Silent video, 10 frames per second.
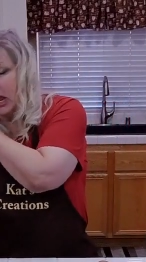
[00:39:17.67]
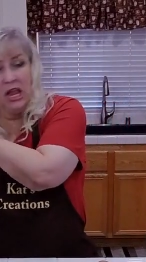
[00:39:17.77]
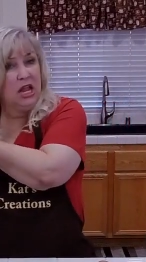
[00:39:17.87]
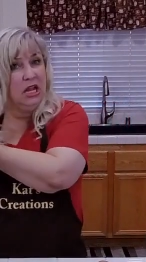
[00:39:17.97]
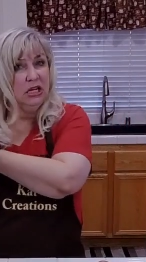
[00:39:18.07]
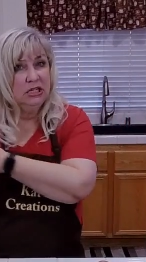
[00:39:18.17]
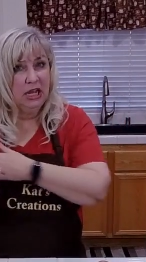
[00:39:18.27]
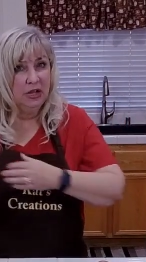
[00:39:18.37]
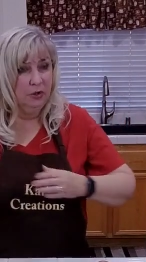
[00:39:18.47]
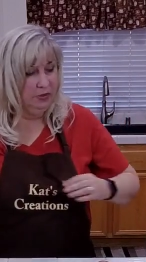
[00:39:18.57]
And
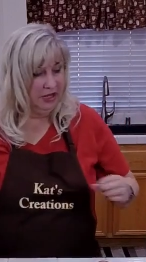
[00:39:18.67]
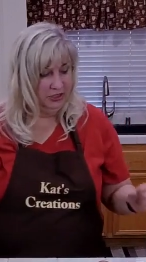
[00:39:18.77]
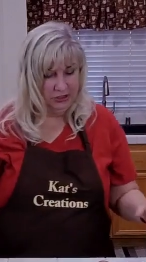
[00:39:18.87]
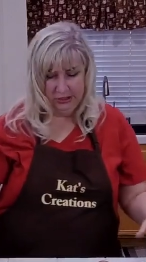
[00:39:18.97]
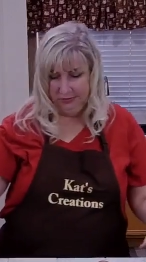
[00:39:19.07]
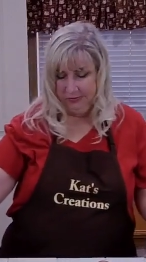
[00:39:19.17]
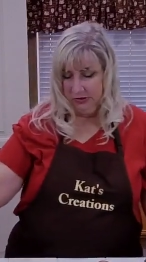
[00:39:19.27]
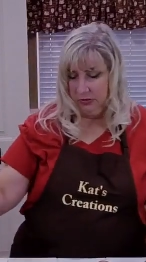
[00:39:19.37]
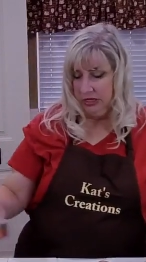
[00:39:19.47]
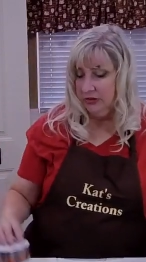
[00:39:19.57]
deco mesh.
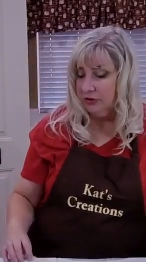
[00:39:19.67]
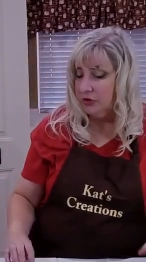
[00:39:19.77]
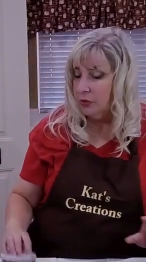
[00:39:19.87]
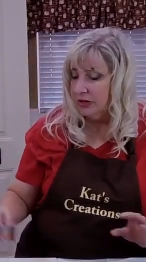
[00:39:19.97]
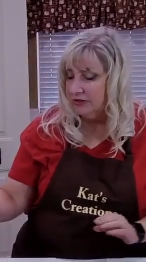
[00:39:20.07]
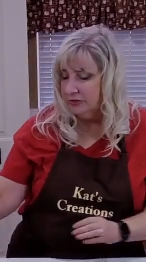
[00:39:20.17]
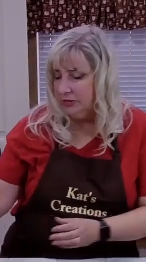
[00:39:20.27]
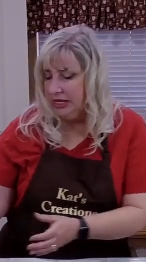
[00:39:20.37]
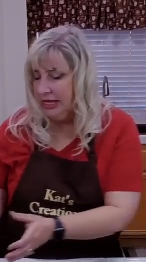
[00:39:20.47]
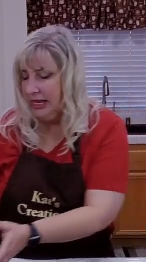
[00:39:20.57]
So these are going to
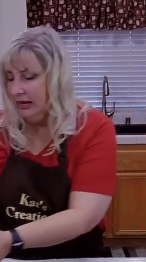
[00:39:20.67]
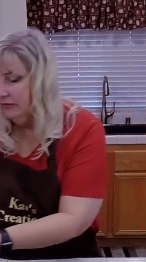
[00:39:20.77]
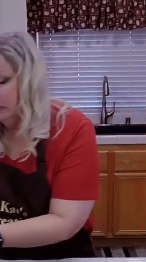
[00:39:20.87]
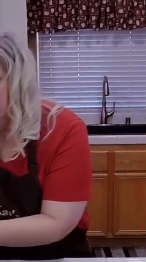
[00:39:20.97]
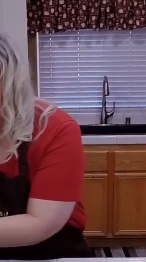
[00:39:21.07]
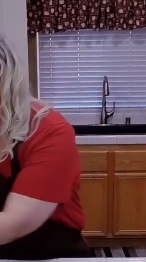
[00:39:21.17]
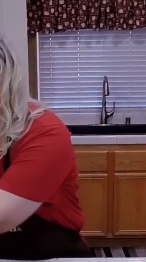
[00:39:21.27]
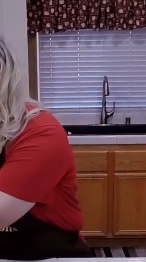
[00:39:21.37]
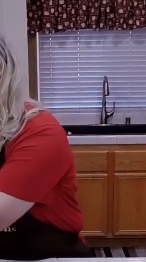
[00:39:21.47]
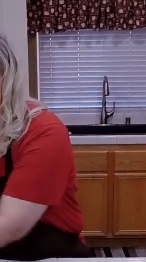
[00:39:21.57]
be key
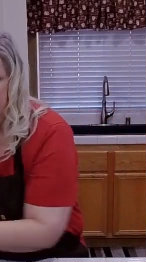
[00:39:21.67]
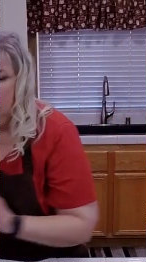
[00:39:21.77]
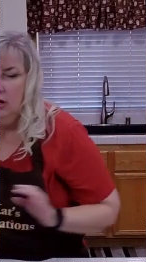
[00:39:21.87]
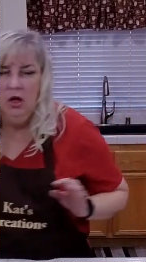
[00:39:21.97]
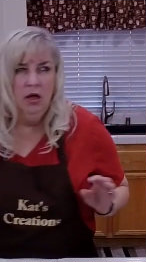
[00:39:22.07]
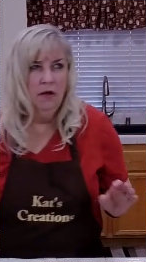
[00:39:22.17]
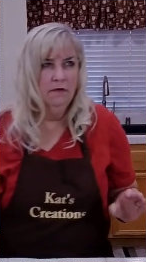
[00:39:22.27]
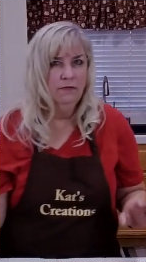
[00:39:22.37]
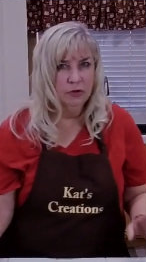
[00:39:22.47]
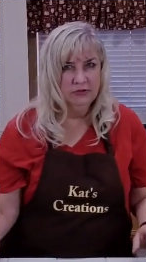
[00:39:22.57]
suppliers
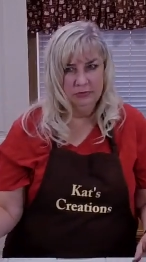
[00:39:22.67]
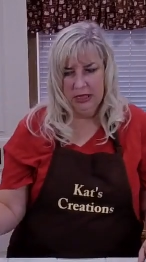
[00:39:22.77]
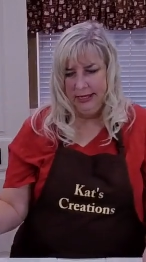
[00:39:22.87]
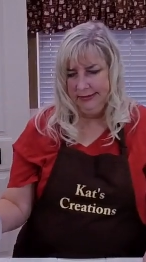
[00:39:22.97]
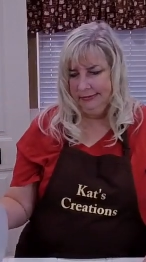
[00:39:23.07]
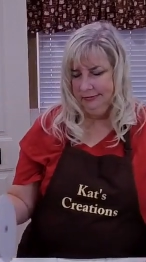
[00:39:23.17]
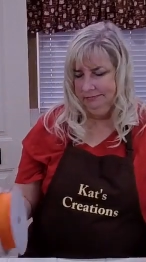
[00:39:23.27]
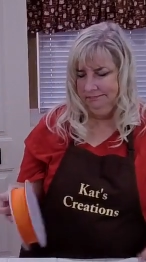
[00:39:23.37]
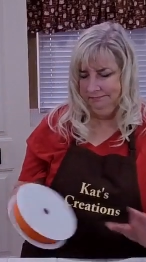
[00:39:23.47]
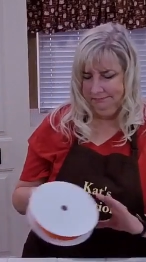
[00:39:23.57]
for supplies.
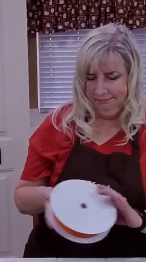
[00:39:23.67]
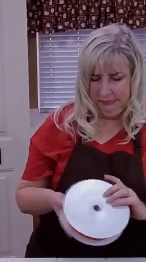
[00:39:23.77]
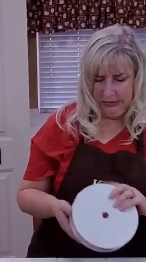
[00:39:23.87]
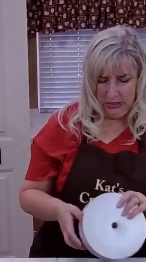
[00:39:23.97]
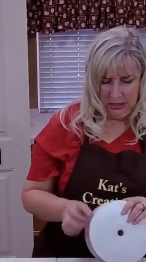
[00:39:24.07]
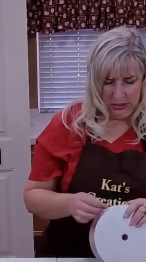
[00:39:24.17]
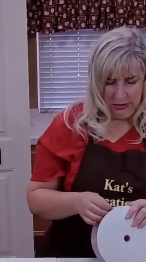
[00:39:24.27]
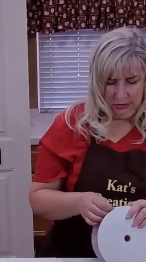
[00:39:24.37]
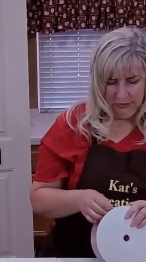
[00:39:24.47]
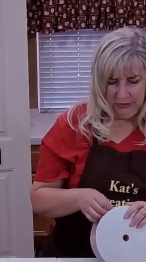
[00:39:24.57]

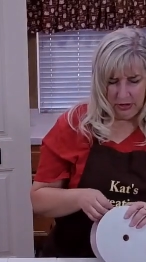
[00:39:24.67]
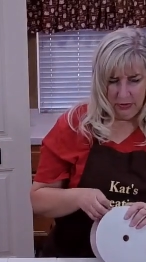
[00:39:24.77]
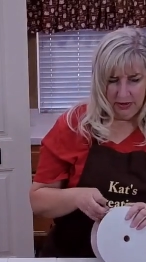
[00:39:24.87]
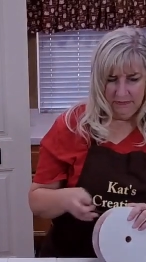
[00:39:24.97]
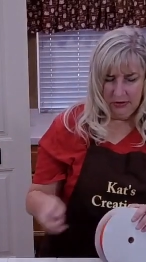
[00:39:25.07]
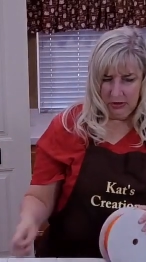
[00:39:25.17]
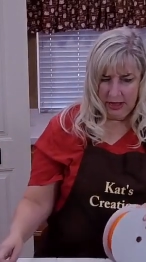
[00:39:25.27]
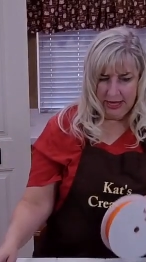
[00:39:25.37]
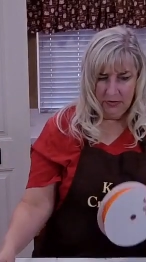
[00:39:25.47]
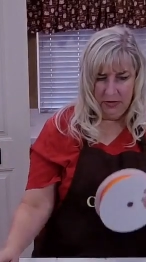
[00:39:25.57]
So if you're
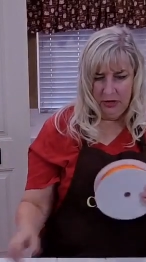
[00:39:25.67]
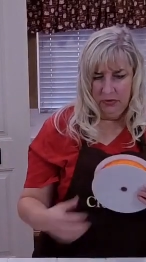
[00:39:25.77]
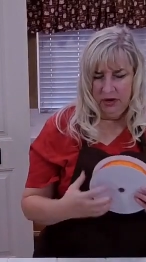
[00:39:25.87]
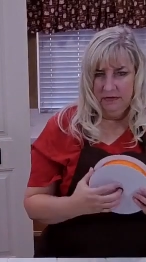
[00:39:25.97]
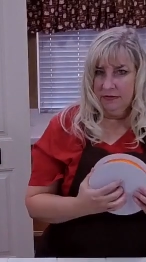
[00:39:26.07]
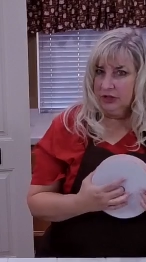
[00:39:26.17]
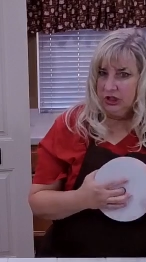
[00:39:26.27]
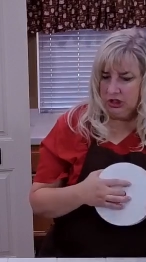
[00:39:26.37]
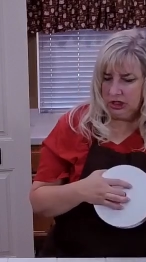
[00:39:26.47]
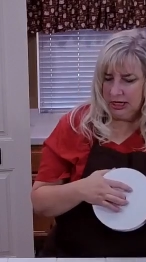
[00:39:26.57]
like me, when I first
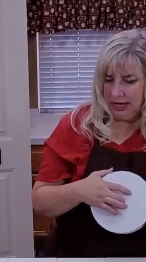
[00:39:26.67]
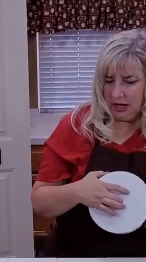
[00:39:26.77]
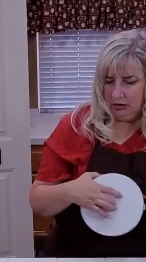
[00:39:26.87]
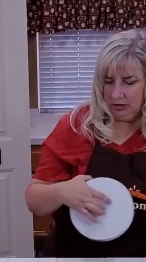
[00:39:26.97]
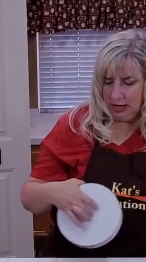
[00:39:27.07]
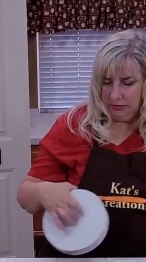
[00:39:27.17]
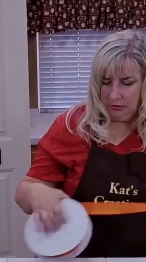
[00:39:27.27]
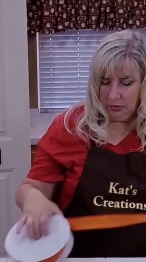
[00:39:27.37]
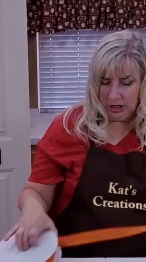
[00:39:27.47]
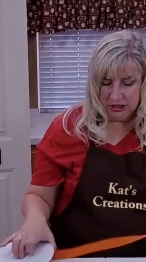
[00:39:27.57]
started out and I would
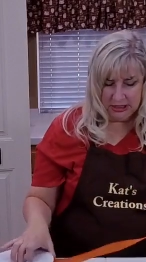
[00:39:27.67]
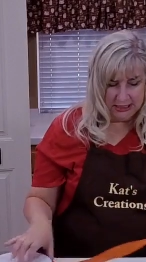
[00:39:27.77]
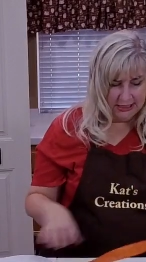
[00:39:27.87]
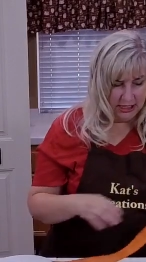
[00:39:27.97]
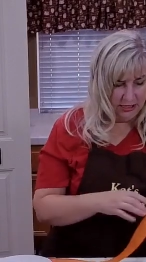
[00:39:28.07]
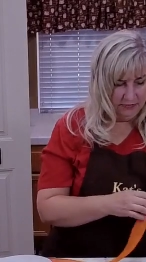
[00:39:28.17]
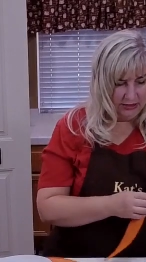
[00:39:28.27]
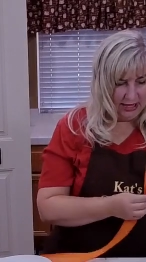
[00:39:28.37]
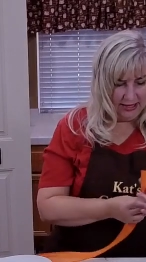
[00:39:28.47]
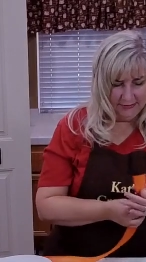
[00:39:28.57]
watch a ton of
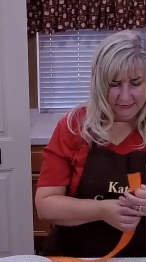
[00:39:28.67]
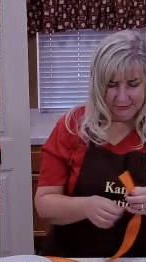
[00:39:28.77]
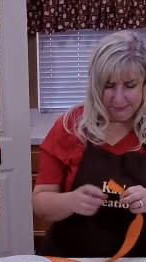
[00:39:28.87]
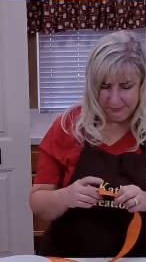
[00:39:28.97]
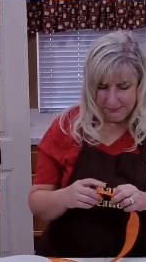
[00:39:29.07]
lives,